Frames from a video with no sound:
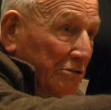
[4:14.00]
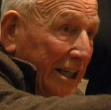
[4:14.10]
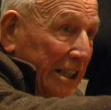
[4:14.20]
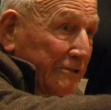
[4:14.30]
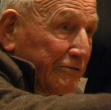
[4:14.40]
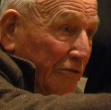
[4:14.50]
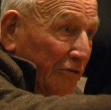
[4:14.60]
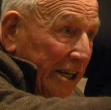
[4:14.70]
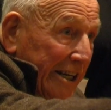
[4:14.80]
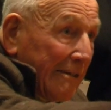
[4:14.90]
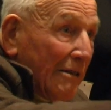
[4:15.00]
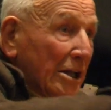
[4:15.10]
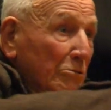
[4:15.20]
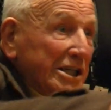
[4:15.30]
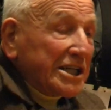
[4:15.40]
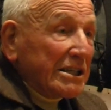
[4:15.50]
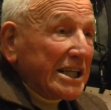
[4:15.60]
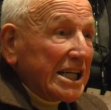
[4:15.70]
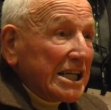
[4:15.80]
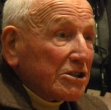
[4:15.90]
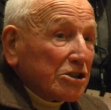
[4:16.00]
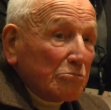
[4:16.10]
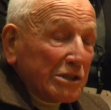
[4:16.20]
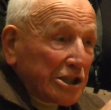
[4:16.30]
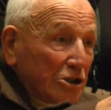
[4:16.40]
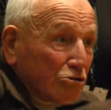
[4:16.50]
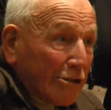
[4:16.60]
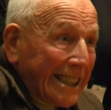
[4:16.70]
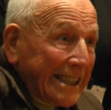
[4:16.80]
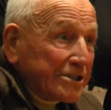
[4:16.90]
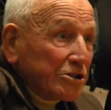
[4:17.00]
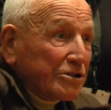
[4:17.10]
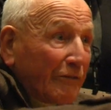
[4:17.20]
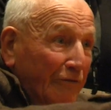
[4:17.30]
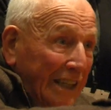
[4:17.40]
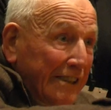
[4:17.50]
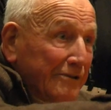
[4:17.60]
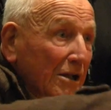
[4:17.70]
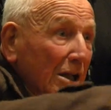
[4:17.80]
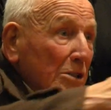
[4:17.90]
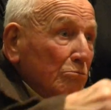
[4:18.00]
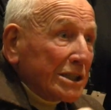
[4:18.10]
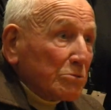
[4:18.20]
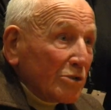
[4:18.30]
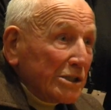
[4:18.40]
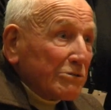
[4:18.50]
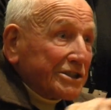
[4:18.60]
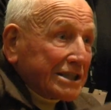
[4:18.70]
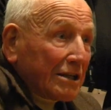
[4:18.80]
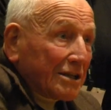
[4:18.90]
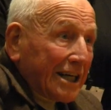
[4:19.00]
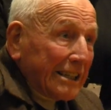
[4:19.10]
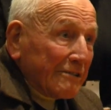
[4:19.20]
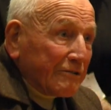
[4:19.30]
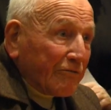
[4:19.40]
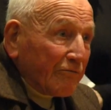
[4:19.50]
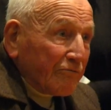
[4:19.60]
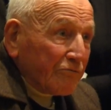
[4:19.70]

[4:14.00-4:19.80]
lives there, we could try to defend what we risk our lives